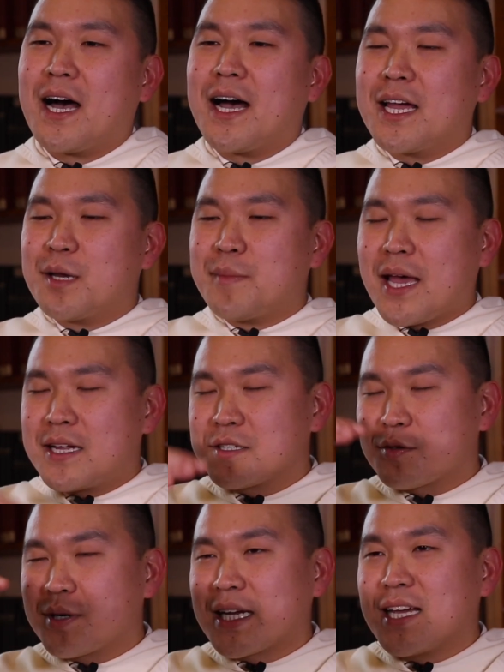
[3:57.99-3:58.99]
I am
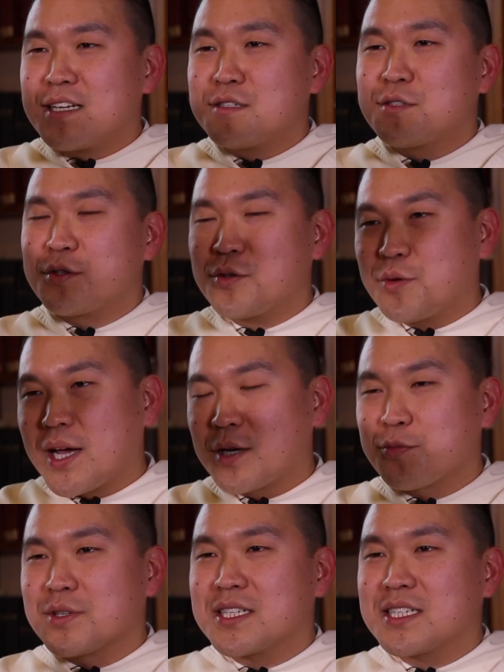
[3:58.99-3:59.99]
entering into and